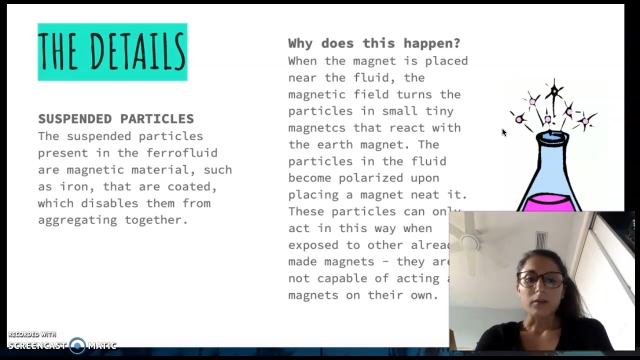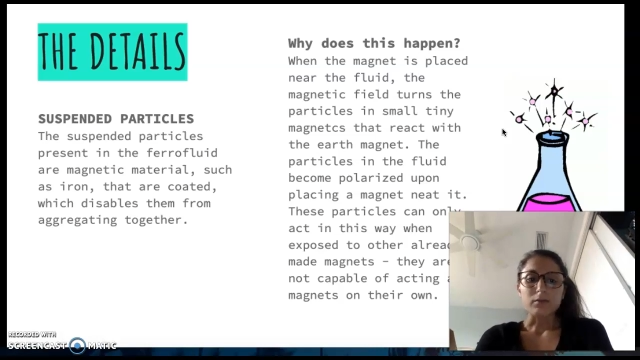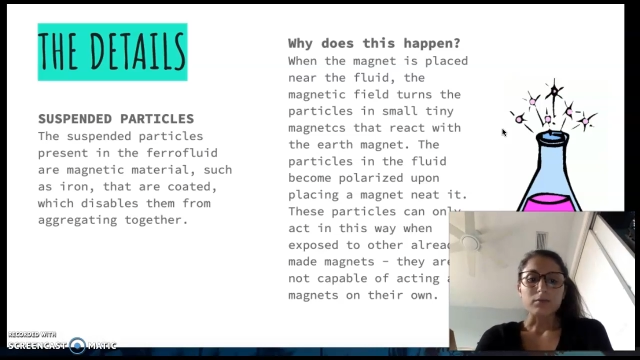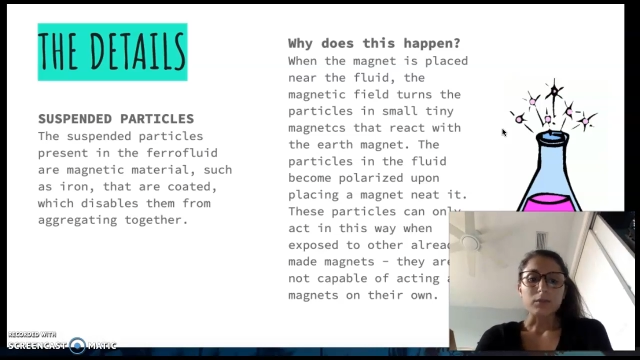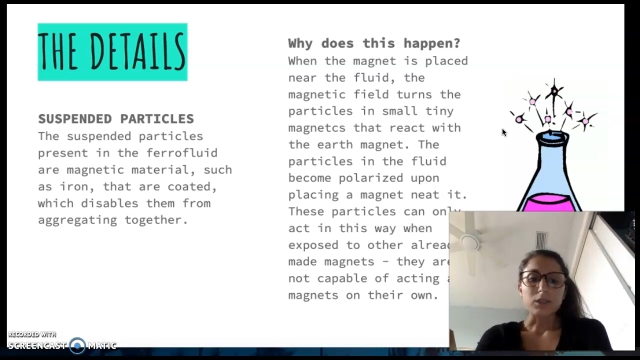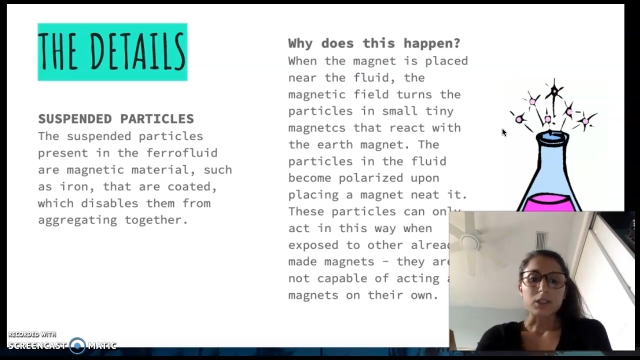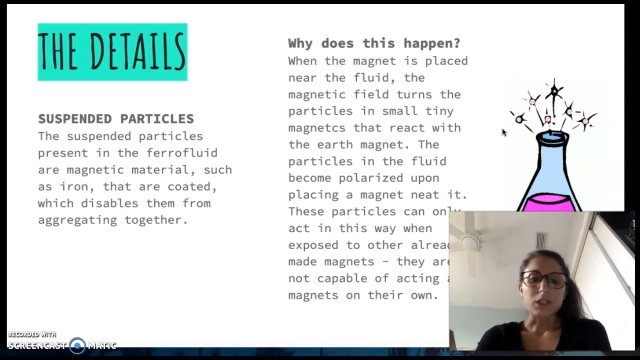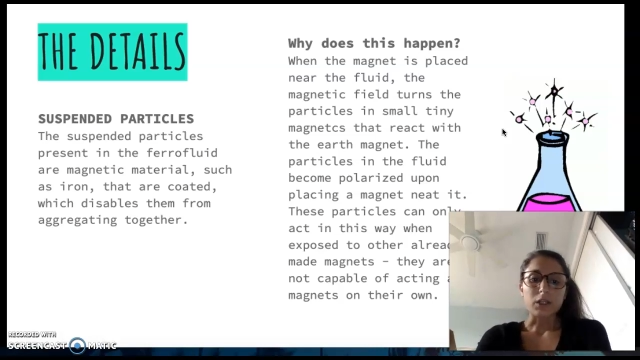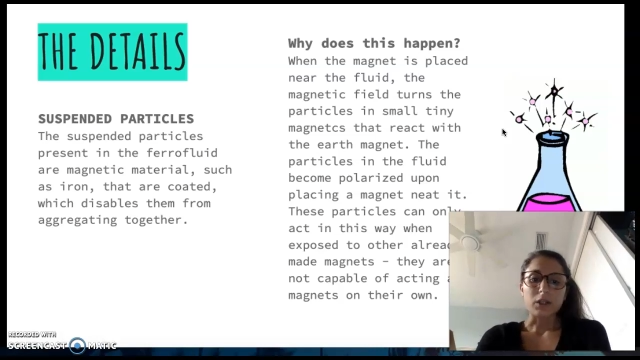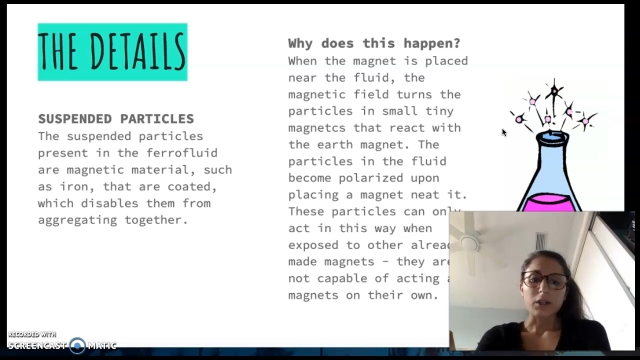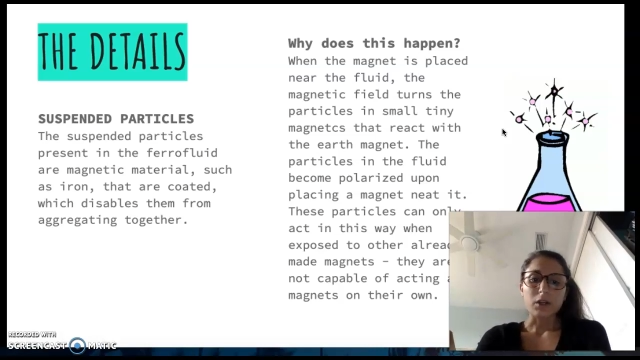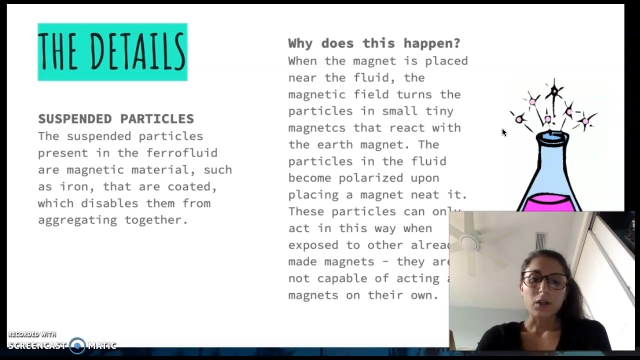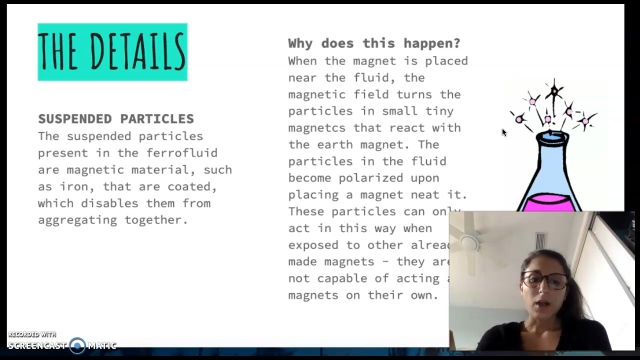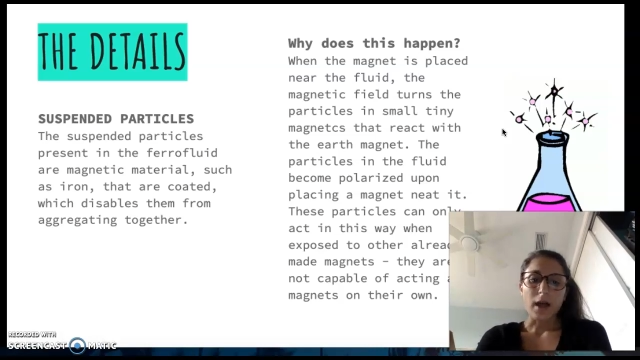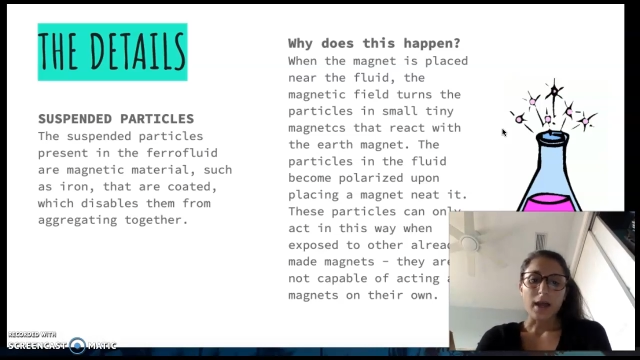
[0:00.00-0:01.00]
of
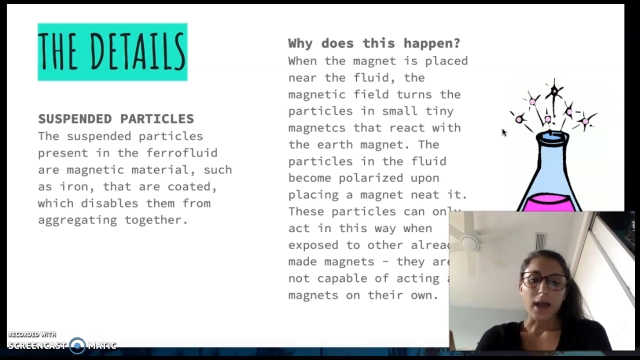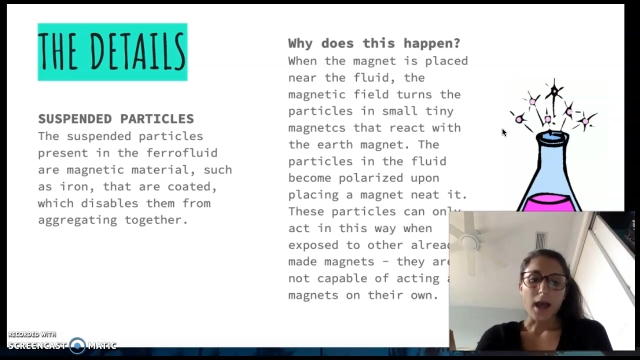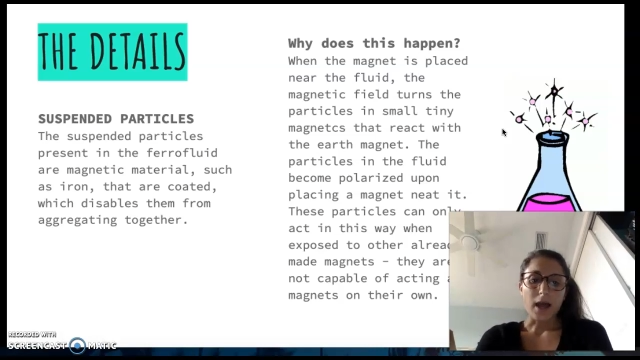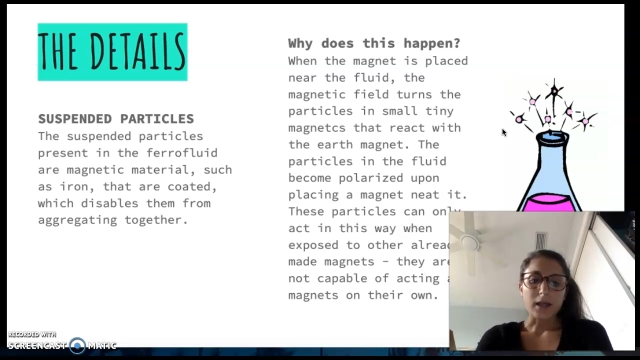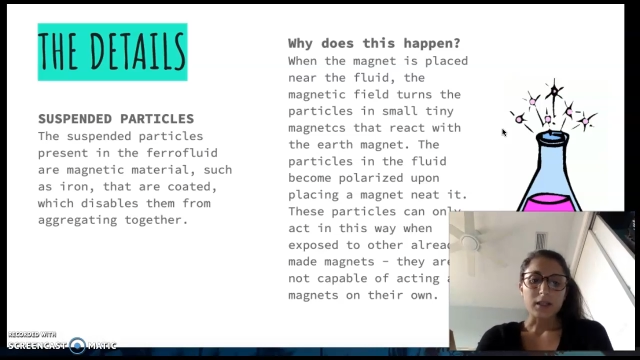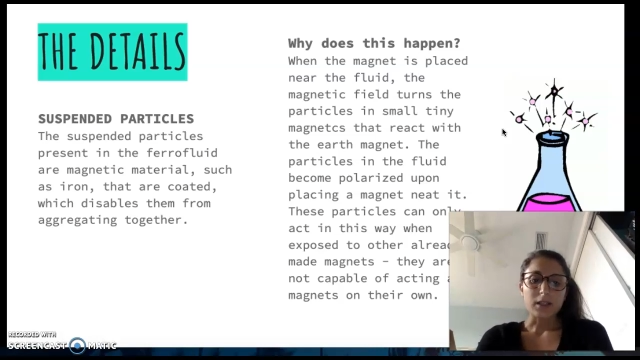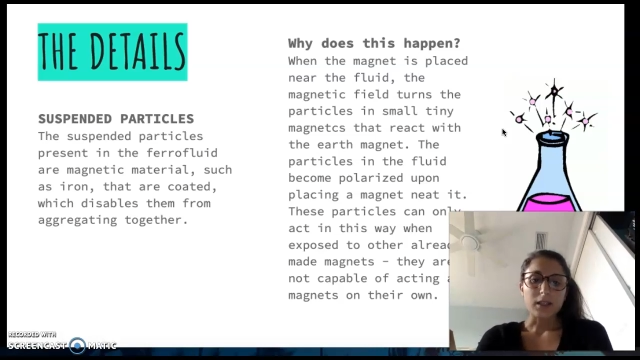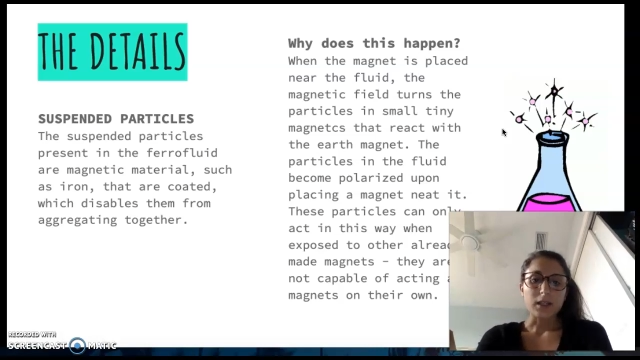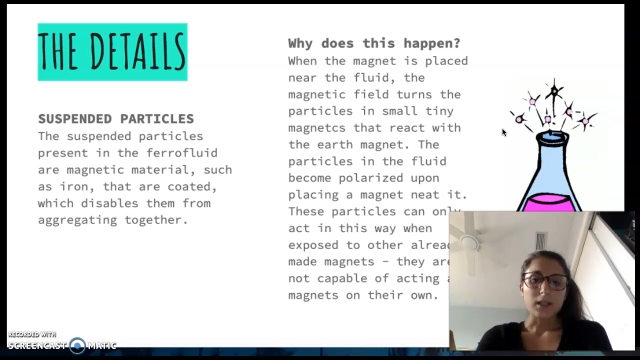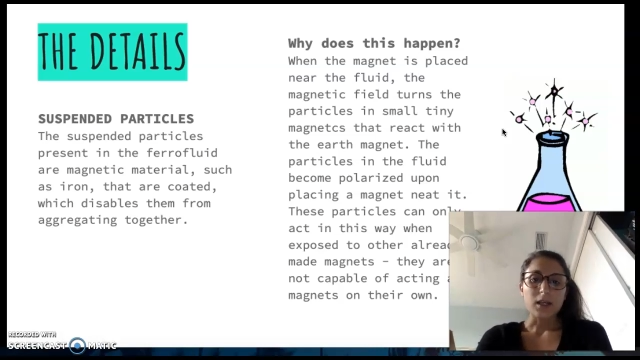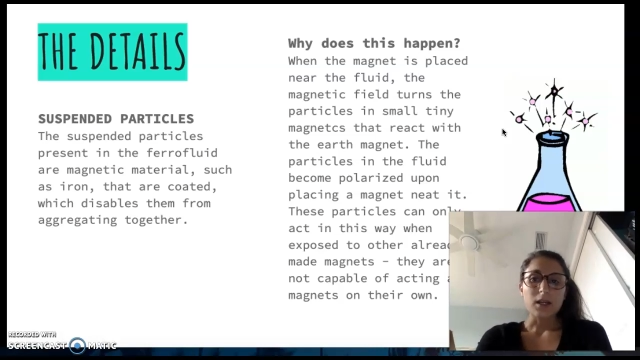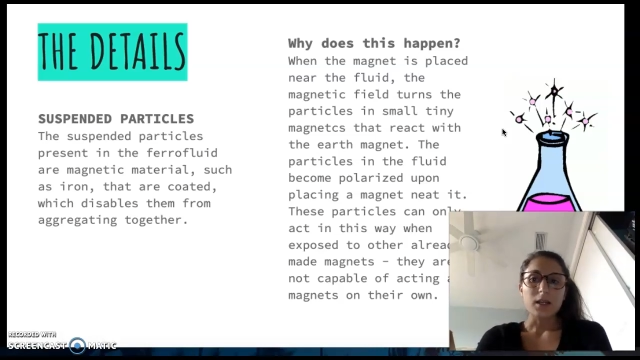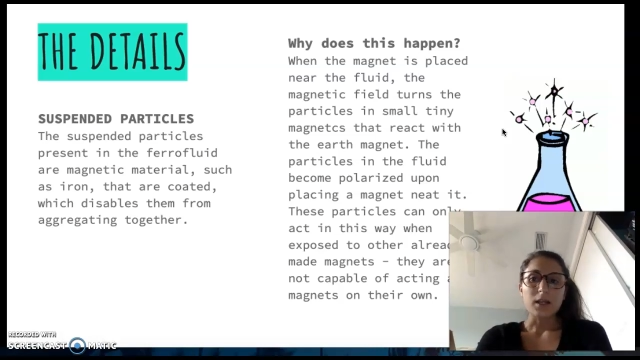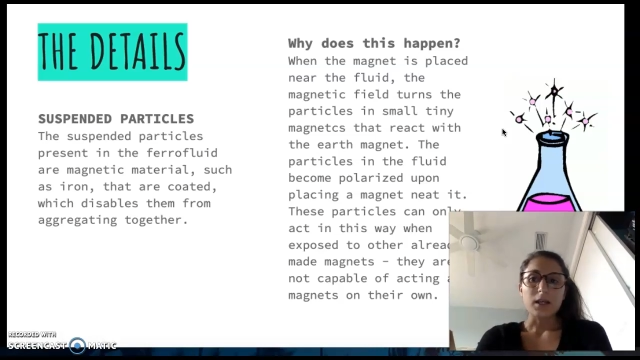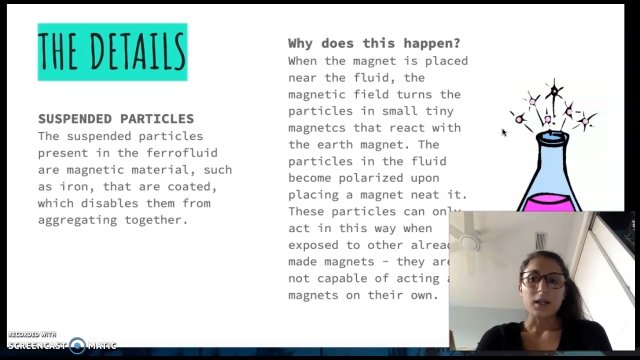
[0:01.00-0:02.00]
material I added
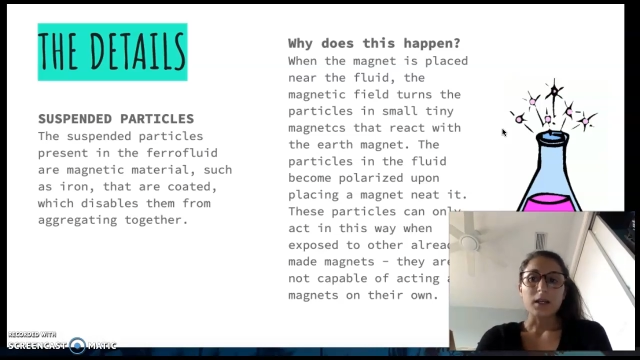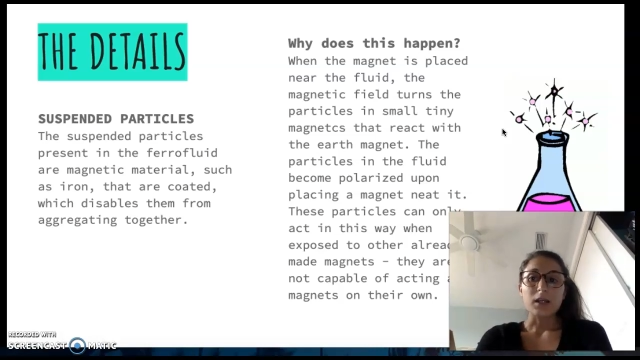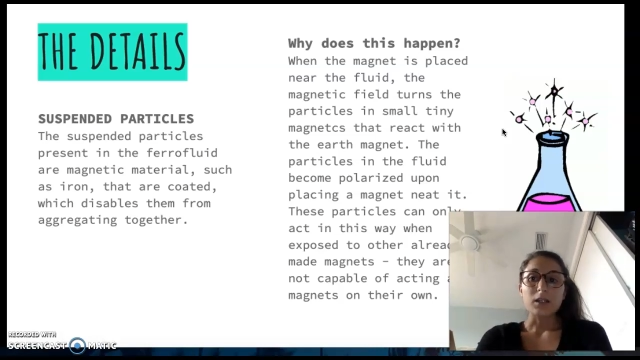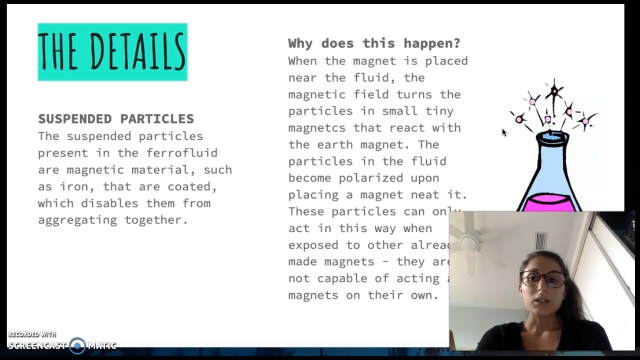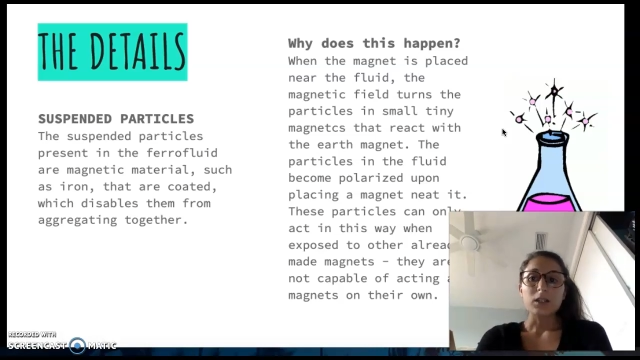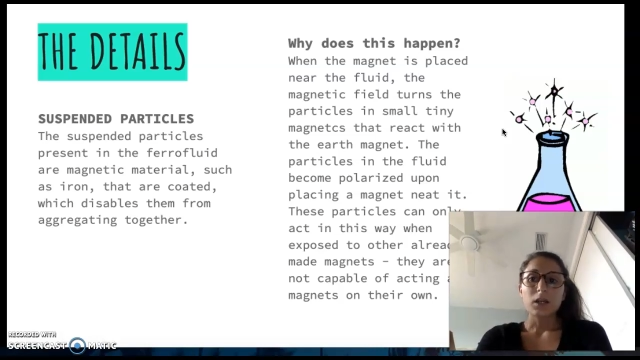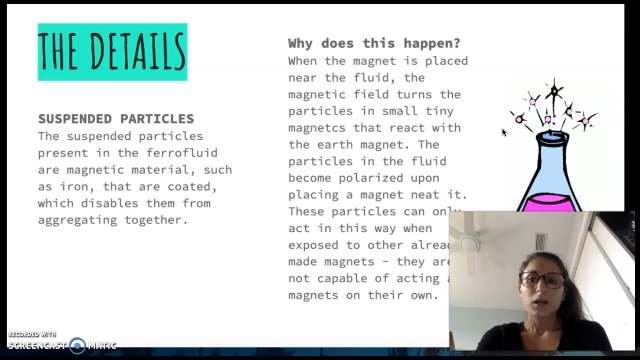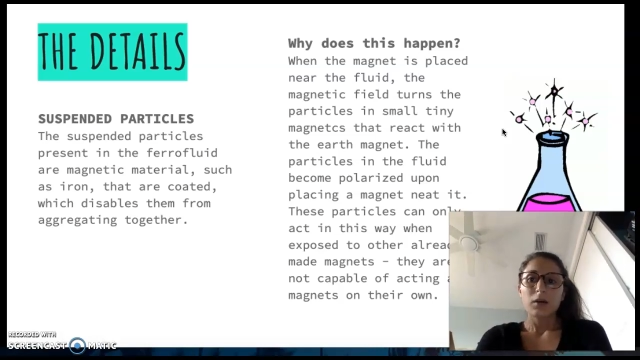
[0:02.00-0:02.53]
in and